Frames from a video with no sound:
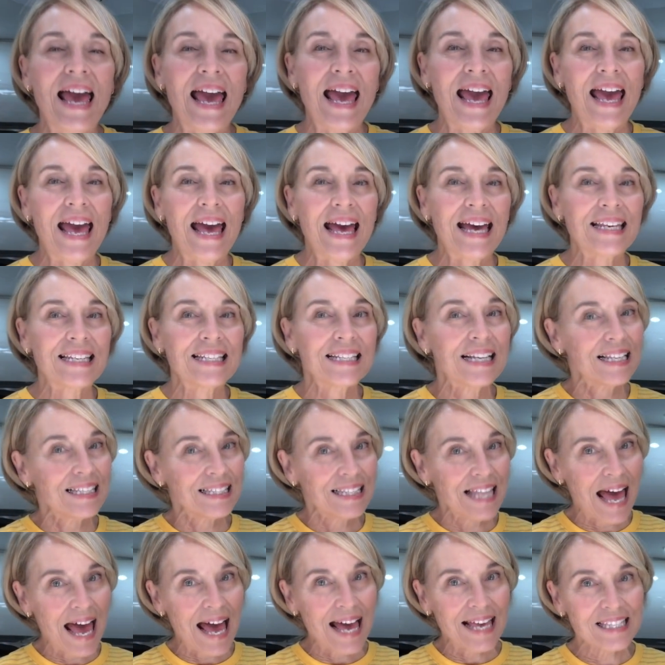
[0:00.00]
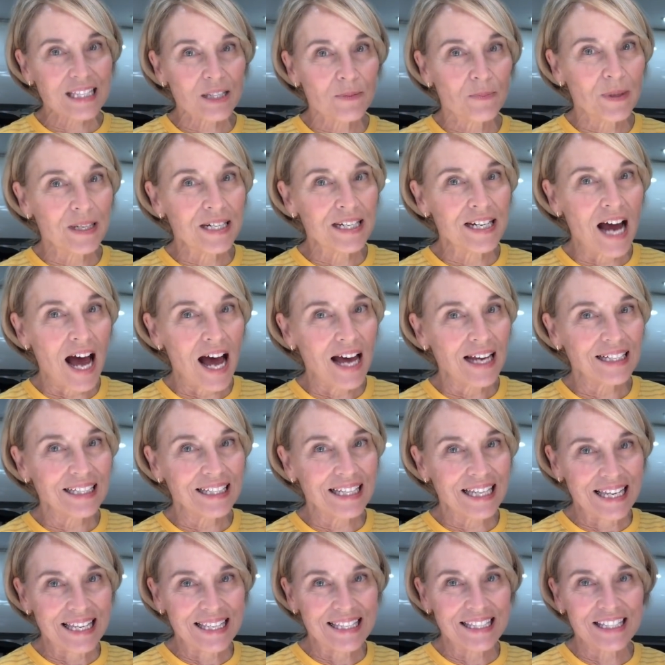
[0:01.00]
And last but not
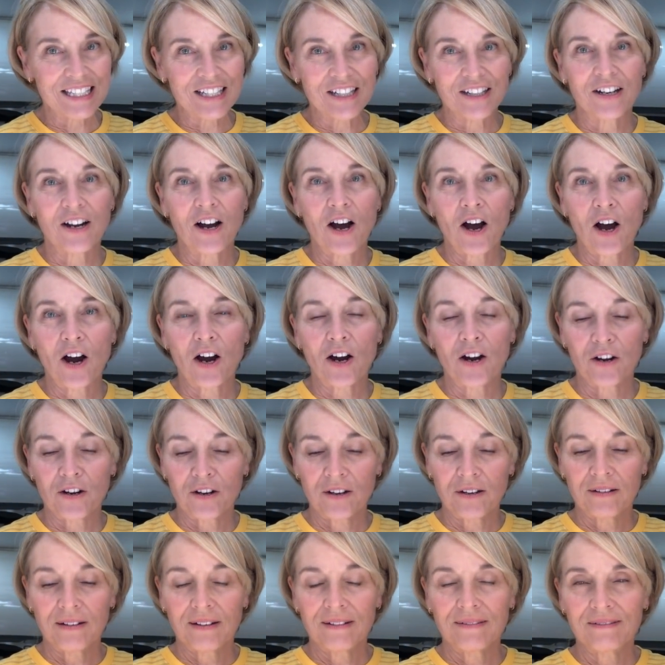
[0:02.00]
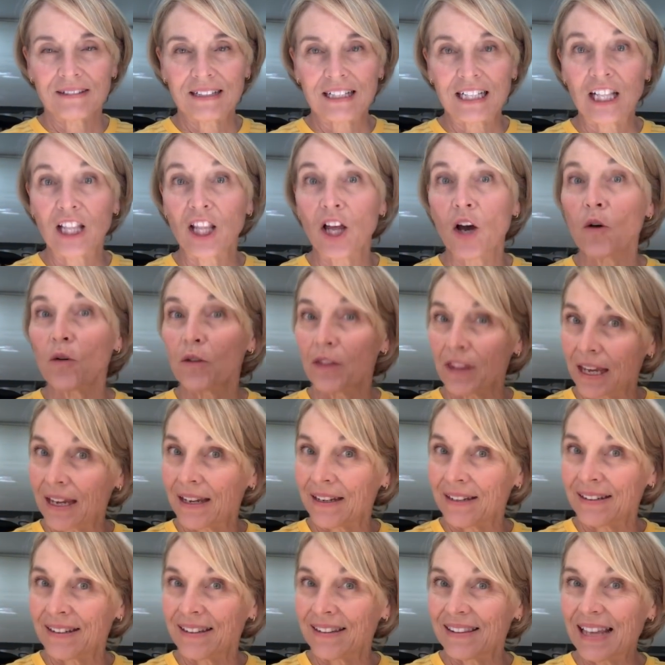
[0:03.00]
least are
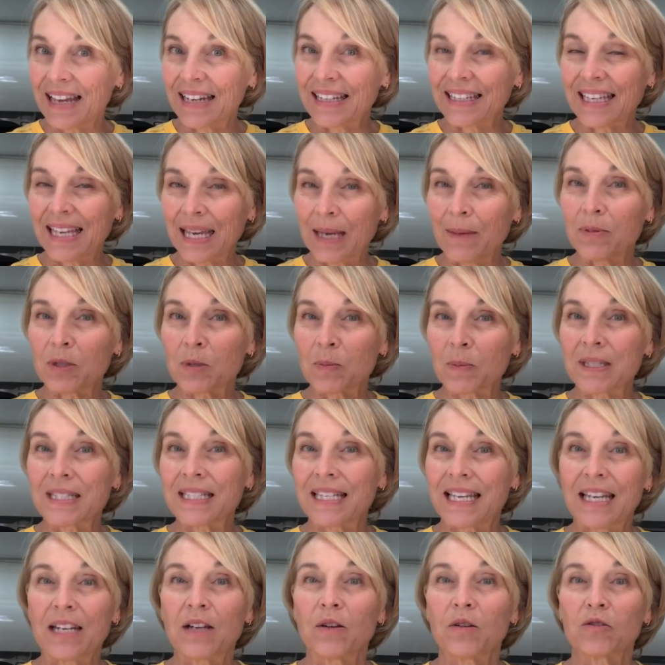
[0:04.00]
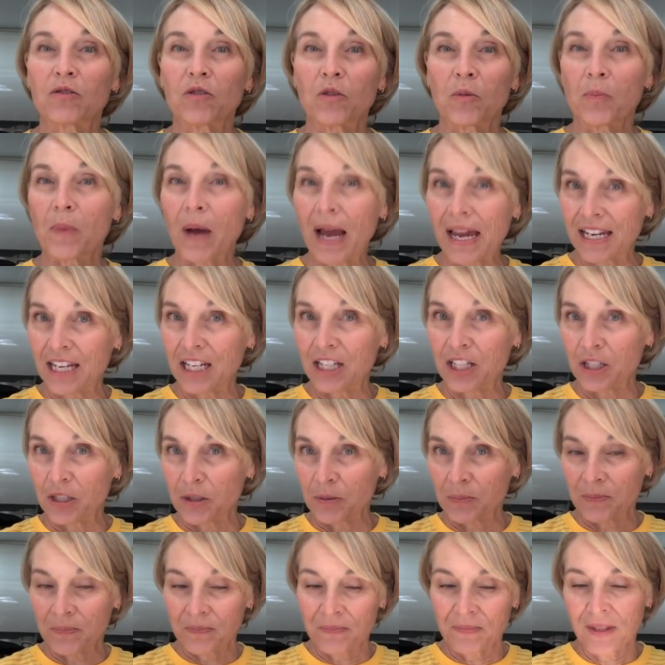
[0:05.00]
clothing that keeps mosquitoes from biting
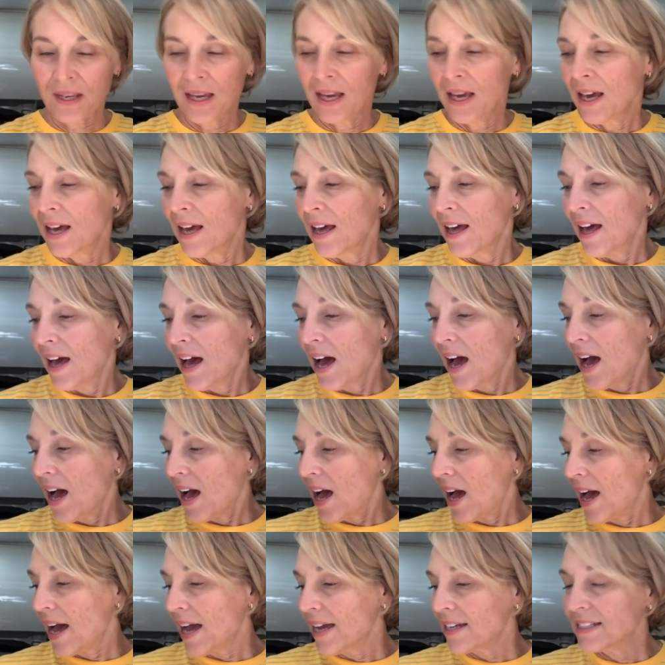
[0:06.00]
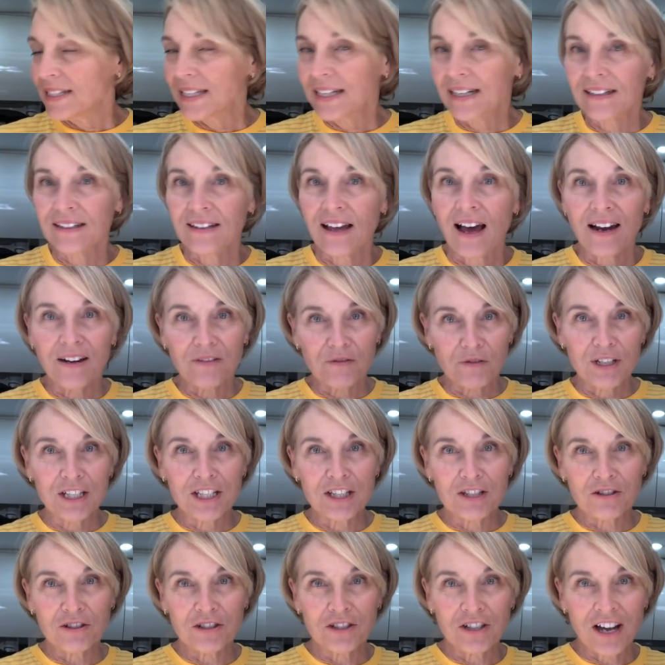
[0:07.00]
you. I did a lot of
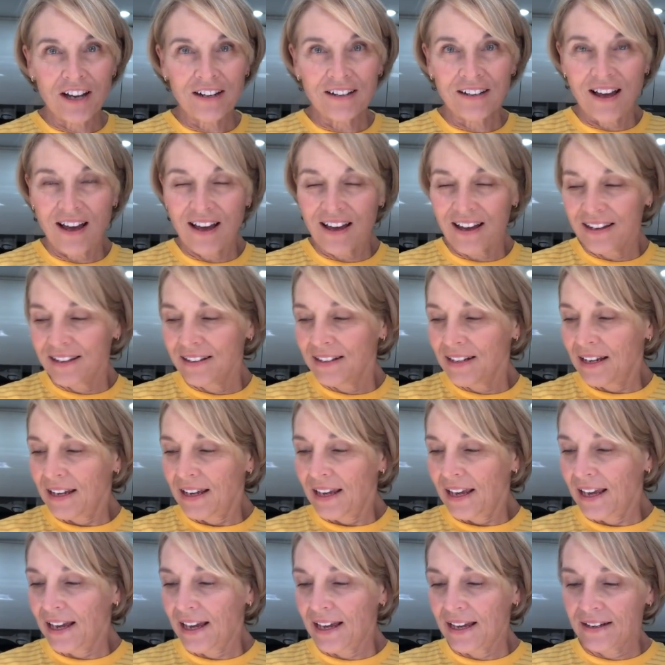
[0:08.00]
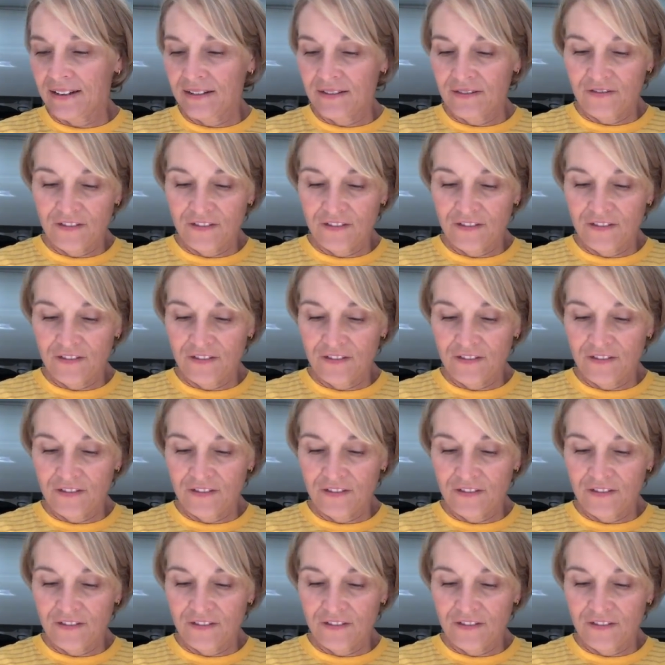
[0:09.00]
research online and